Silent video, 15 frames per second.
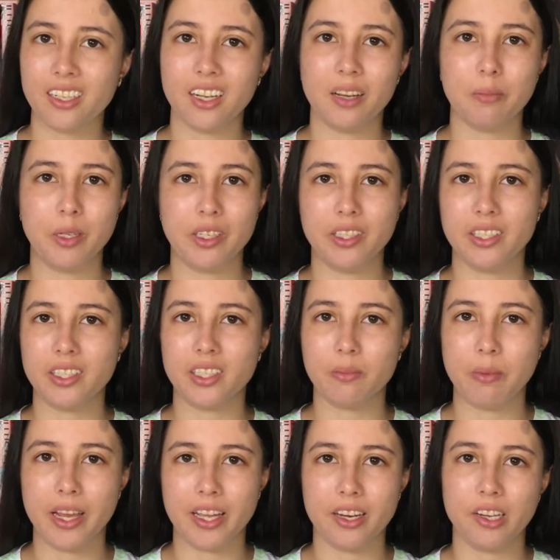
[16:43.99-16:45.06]
I'm
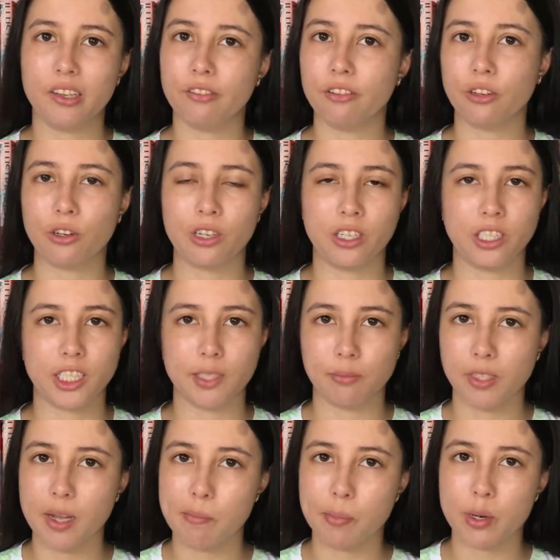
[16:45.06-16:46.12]
anticipating for in
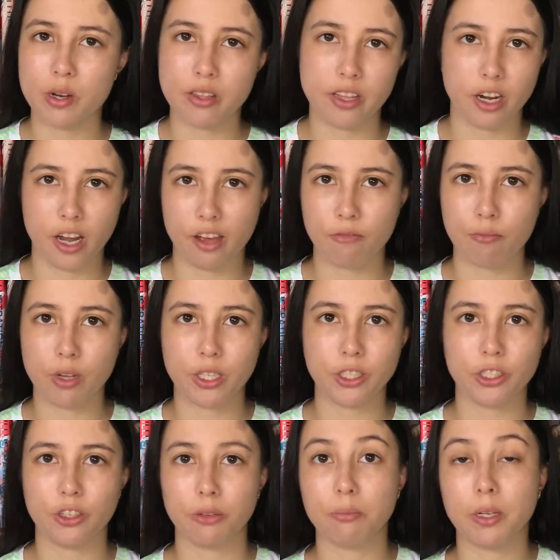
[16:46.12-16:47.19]
September that I've
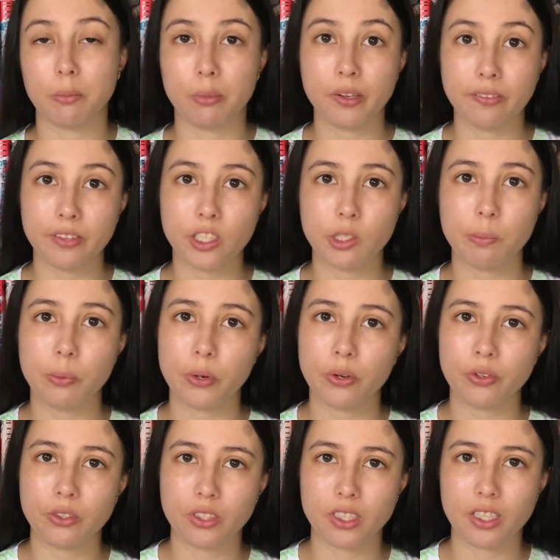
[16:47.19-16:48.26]
mentioned on my previous
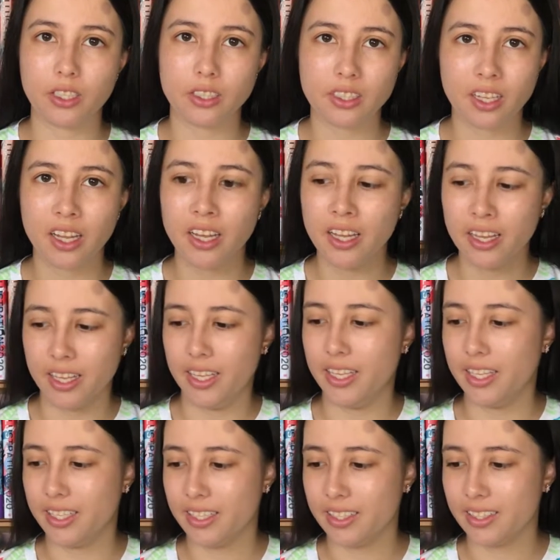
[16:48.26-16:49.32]
pre-orders list
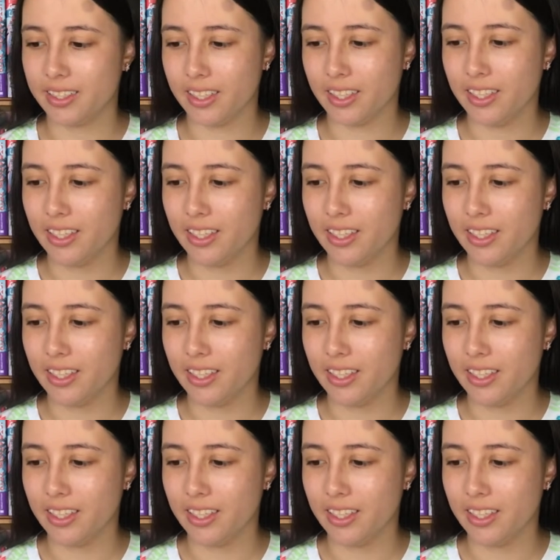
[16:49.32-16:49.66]
is